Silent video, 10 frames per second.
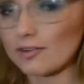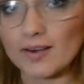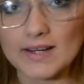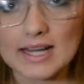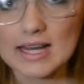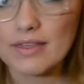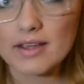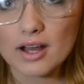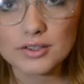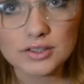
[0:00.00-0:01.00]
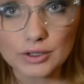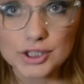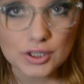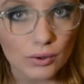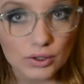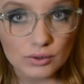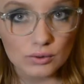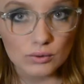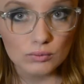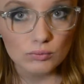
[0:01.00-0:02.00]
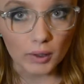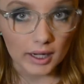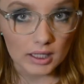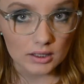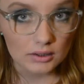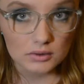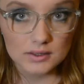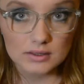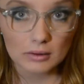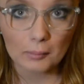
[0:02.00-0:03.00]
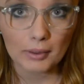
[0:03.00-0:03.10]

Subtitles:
if I need anything else, I'll show you what I use,